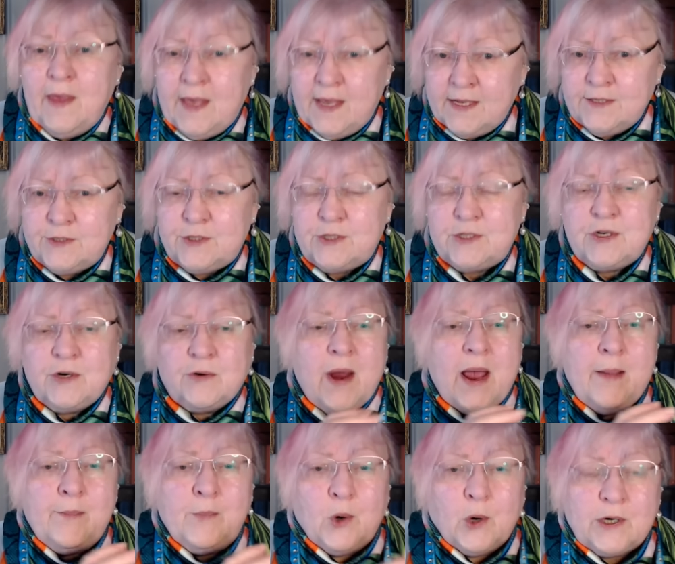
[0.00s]

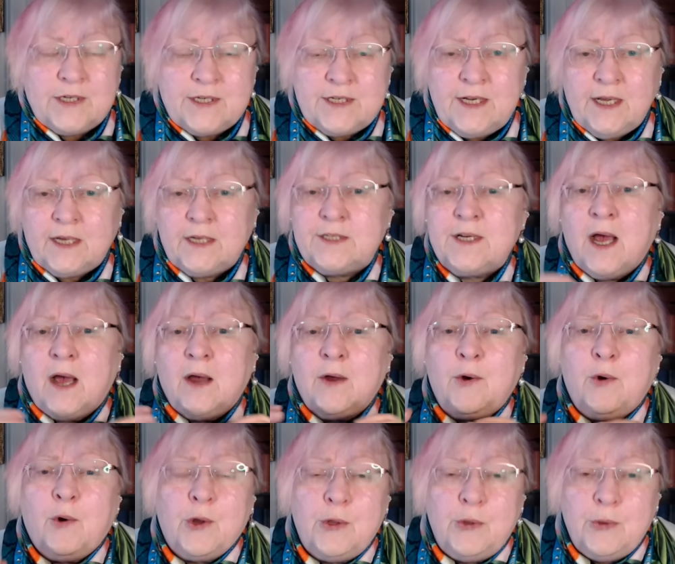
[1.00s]
Instagram or
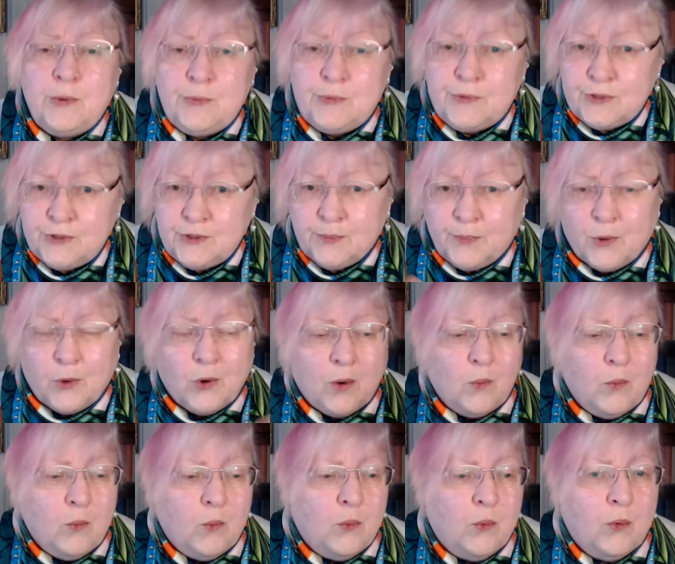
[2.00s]
TikTok or YouTube or
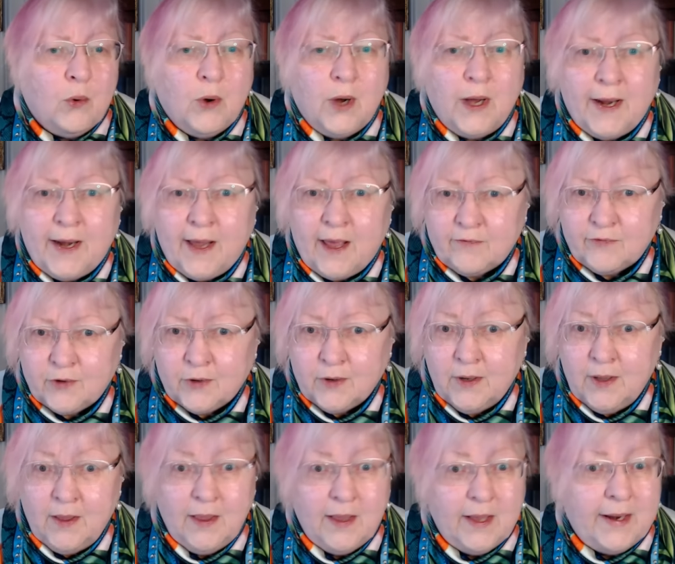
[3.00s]
whatever,
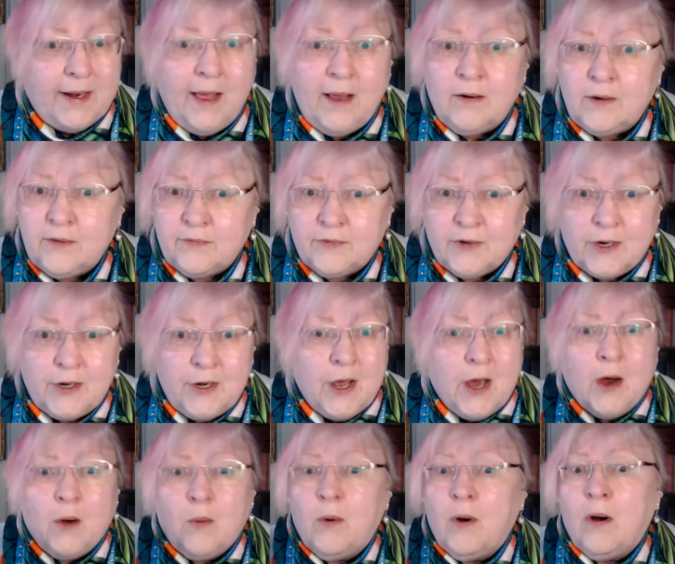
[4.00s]
and I don't even
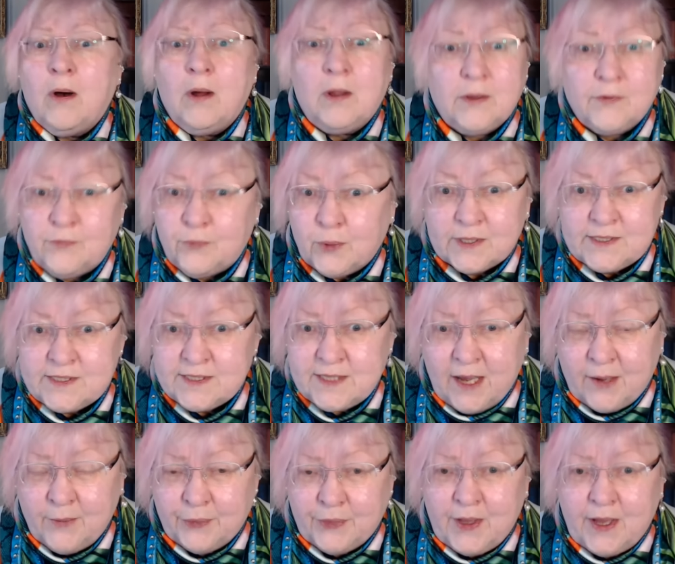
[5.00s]
know all of what's
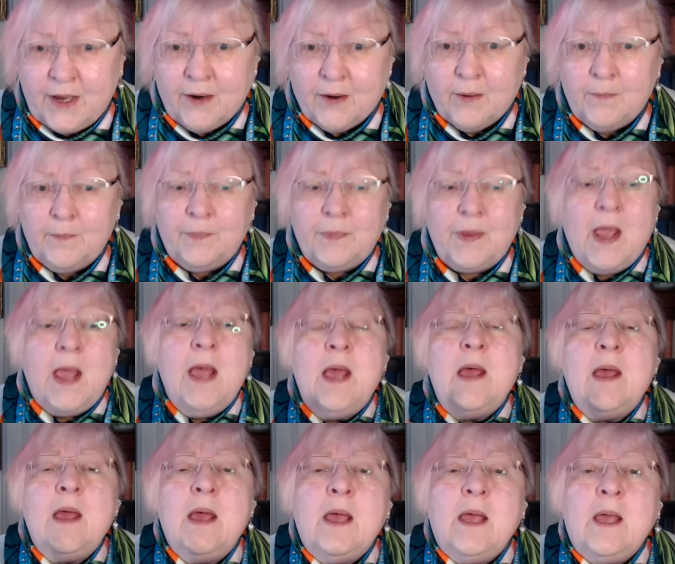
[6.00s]
out there,
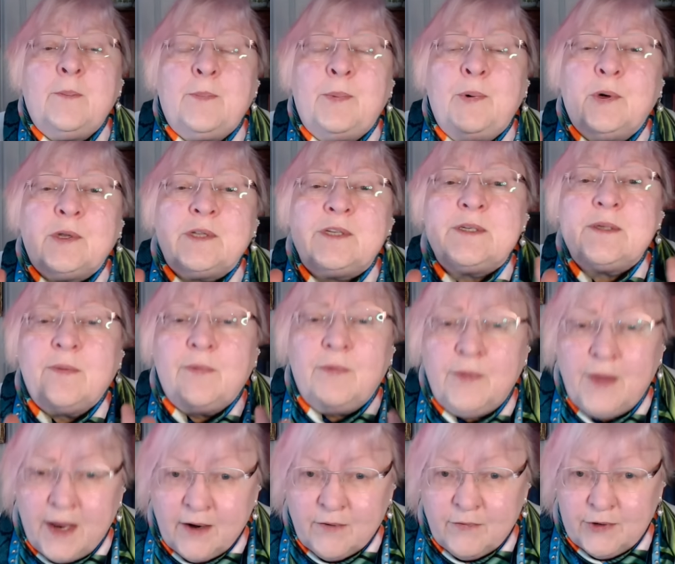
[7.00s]
it puts
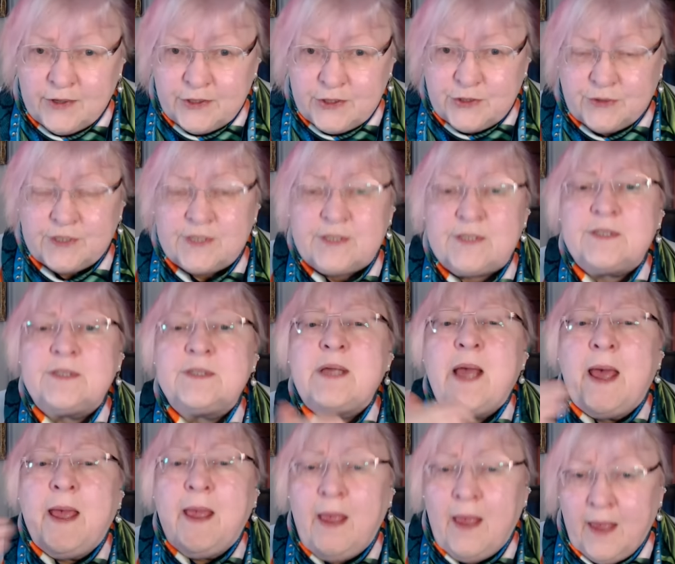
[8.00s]
their interests
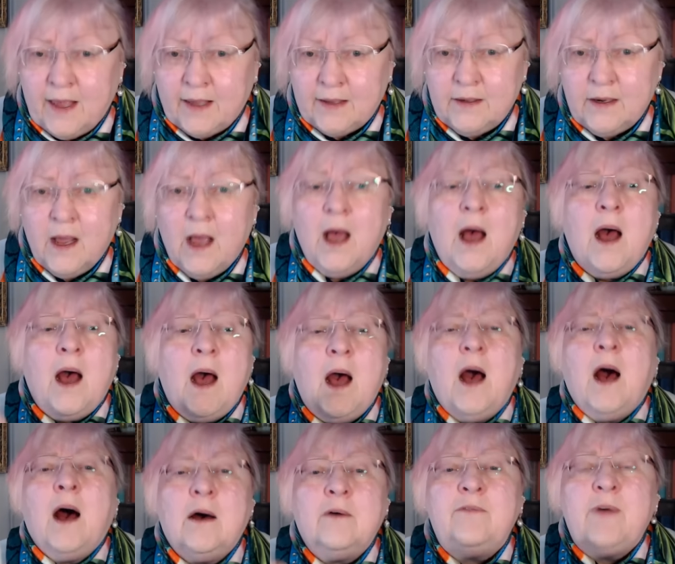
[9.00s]
ahead
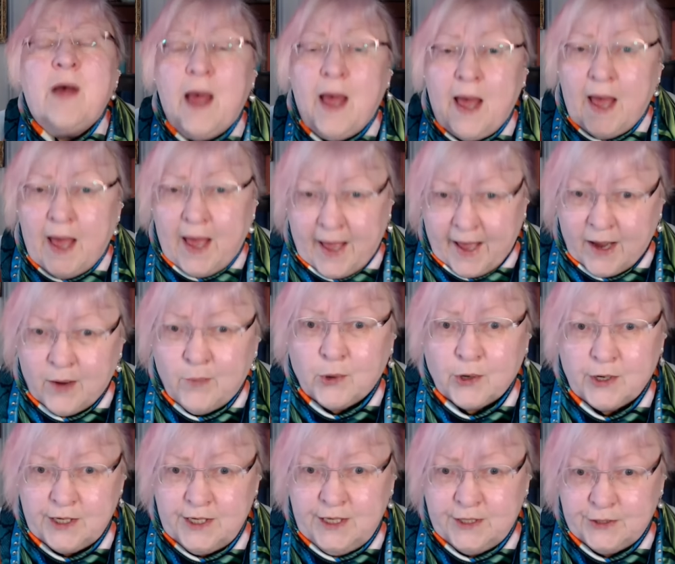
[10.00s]
of
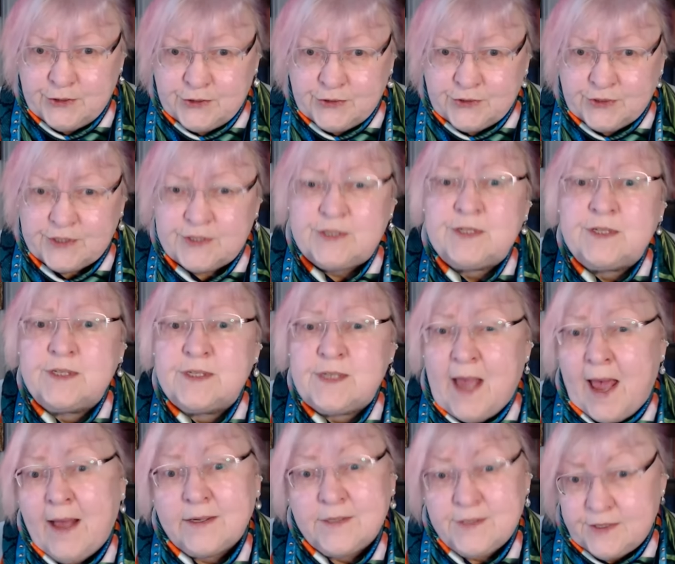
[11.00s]
our interests
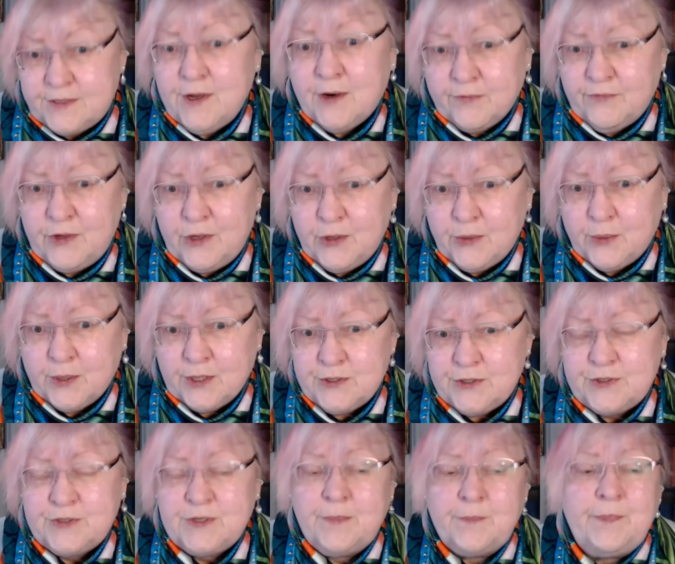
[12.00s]
as their
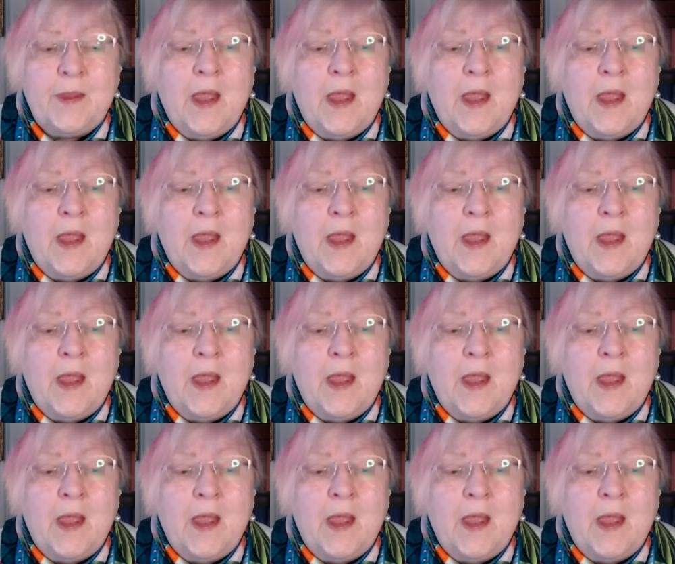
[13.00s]
viewers.